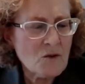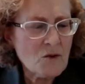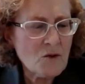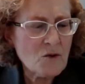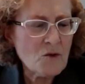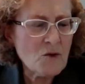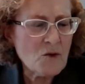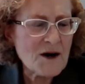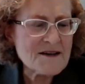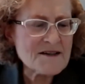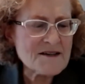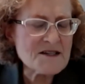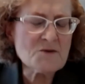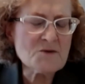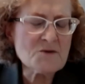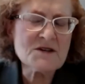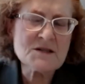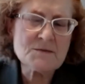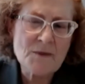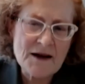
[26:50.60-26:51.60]
What is the
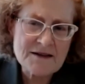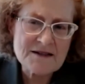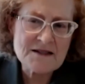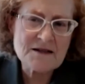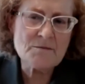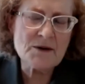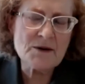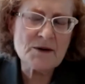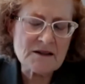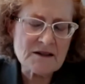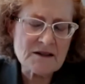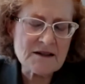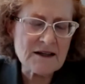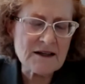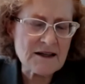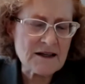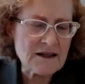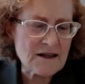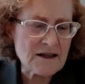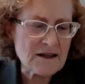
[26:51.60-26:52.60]

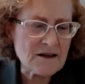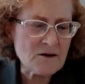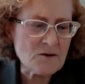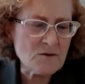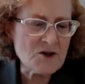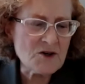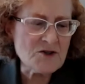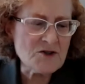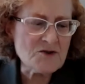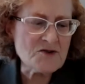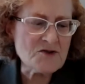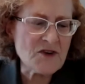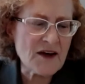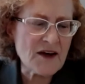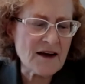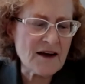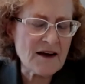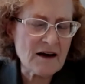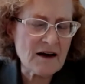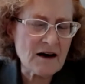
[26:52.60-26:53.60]
responsibility, would you
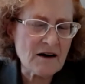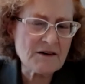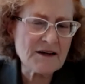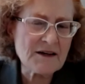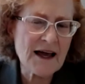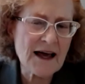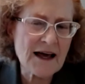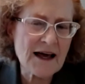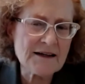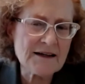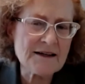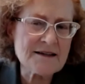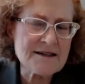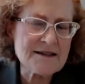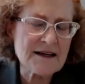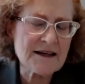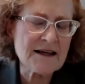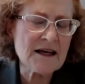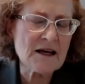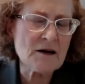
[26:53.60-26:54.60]
say, of candidates
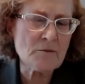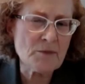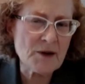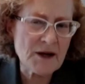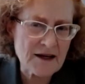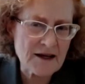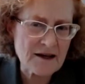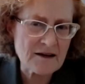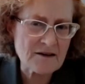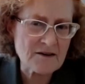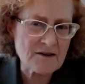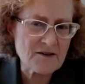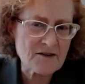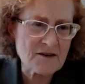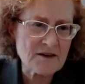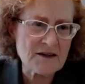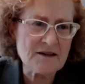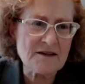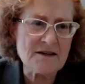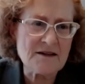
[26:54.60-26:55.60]
and campaigns
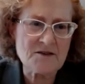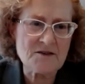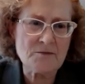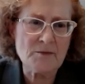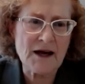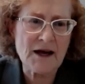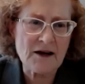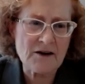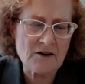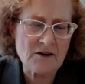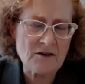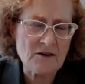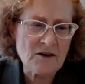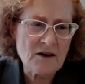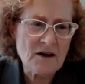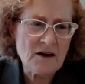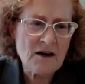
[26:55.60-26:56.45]
in this matter?